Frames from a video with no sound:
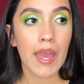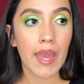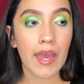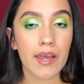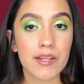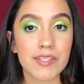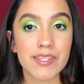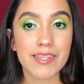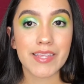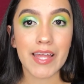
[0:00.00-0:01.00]

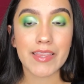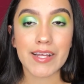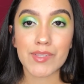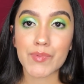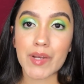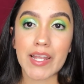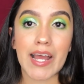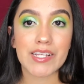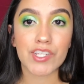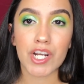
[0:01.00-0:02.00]
And then that's when
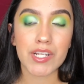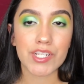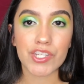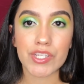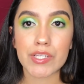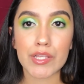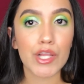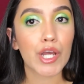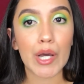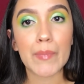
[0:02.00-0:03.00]
I started to just
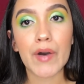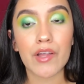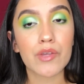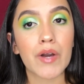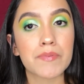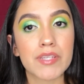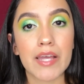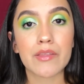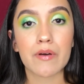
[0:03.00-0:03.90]
look up on the website.